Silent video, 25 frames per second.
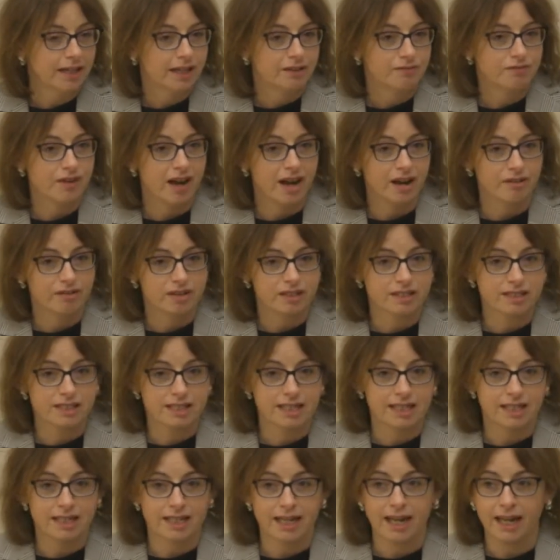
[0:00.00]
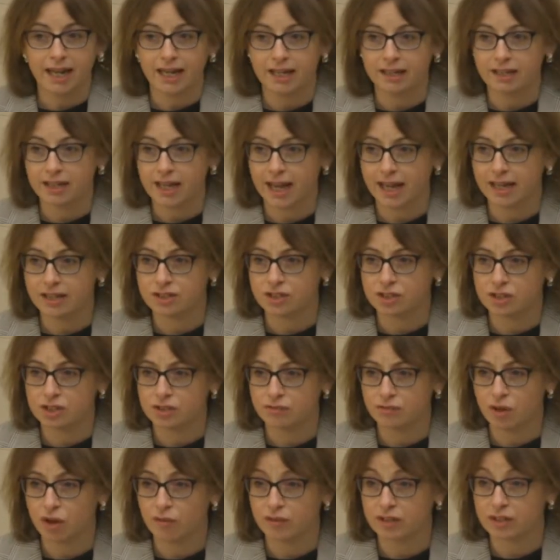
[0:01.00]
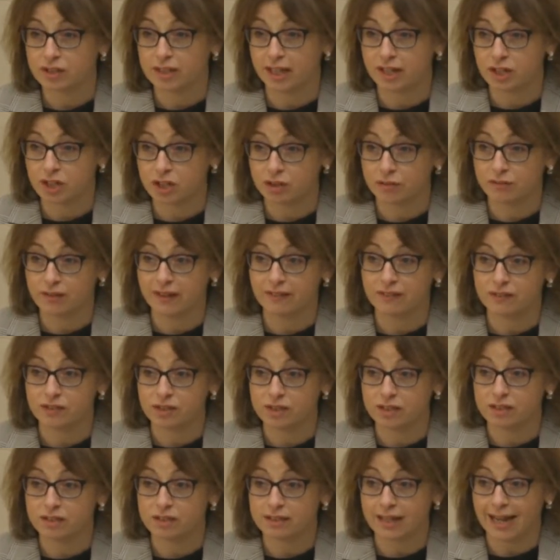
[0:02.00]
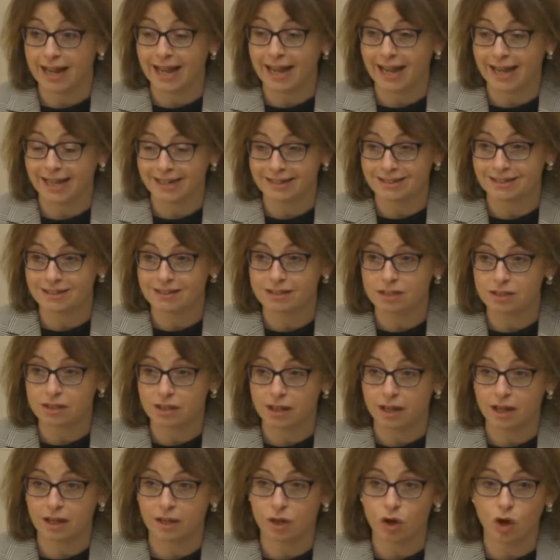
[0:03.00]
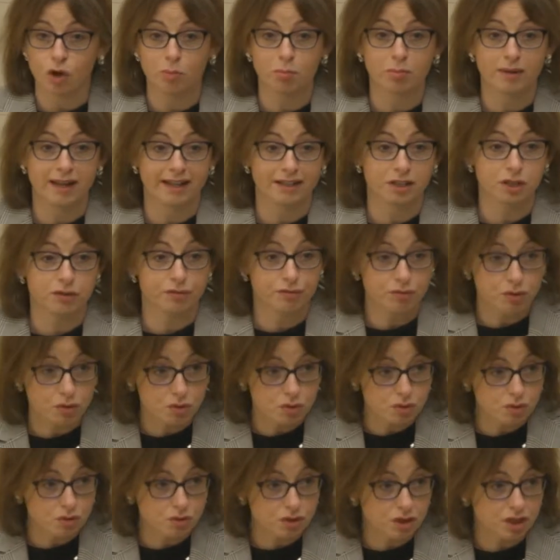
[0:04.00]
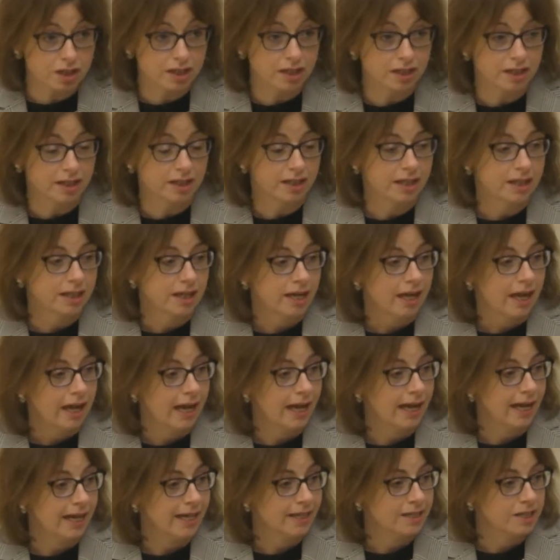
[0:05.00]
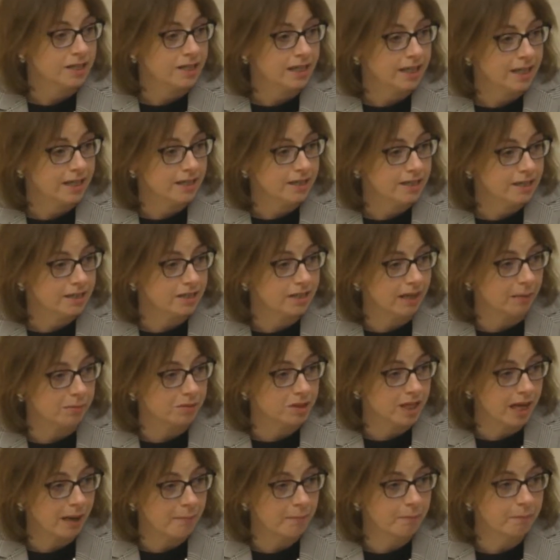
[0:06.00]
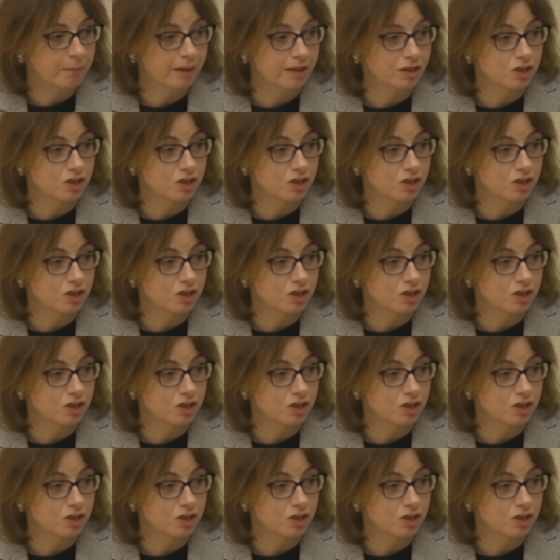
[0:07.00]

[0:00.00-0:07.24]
variously in cases involving sexual offences and complex fraud. And in September